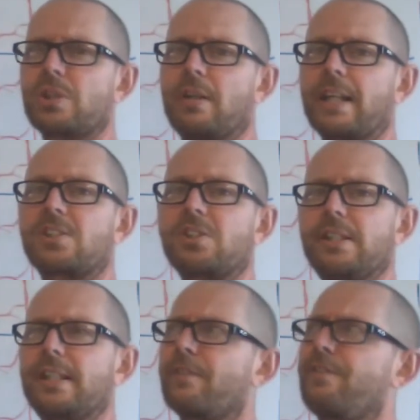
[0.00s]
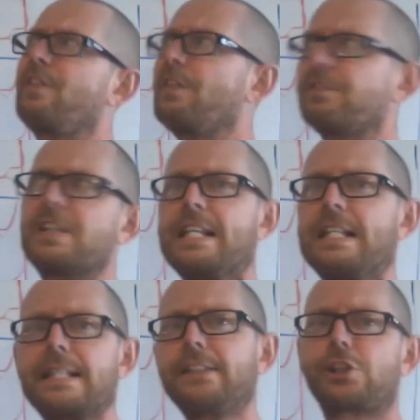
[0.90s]
was like seeing
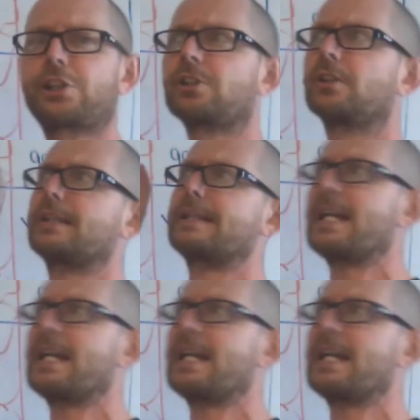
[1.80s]
15-inch